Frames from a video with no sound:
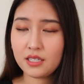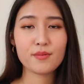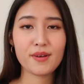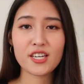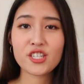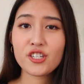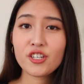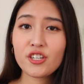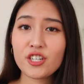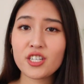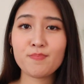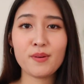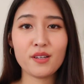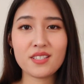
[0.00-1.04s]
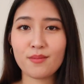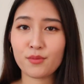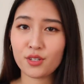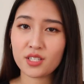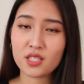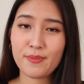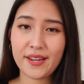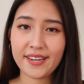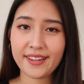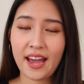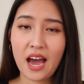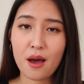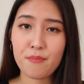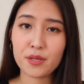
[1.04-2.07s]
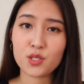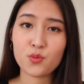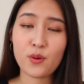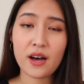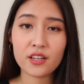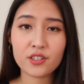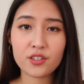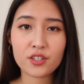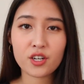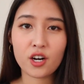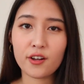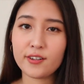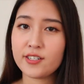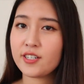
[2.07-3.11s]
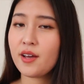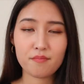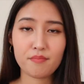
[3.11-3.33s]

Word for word: So make sure you just build some good spending habits while you're in college.